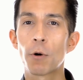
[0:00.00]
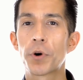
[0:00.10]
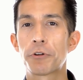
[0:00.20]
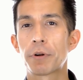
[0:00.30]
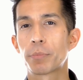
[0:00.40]

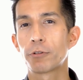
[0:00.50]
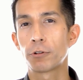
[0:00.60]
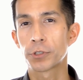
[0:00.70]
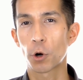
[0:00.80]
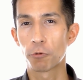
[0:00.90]
whether it
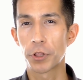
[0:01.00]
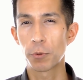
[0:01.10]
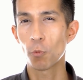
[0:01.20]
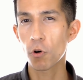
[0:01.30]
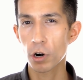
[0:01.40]
pulls overly
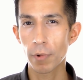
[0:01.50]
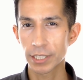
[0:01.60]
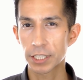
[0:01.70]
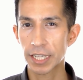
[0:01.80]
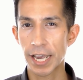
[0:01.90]
warm
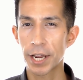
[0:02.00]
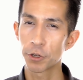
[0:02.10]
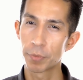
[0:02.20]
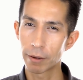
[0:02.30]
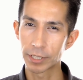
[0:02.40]
on skin,
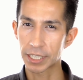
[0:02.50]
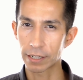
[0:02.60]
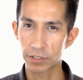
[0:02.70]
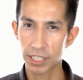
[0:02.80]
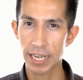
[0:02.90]
you'll be able to
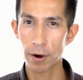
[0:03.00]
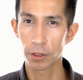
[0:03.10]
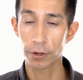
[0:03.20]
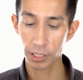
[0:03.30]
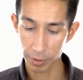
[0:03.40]
kind of see how
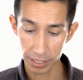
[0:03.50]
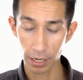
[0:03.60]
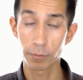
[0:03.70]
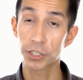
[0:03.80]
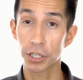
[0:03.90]
it looks because
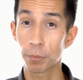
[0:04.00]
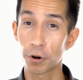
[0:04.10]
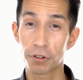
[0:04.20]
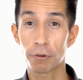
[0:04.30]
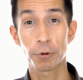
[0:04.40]
I'm just gonna
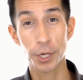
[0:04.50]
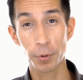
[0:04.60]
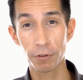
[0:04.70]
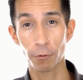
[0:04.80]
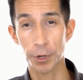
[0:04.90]
put it on really
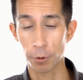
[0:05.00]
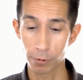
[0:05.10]
quick for you.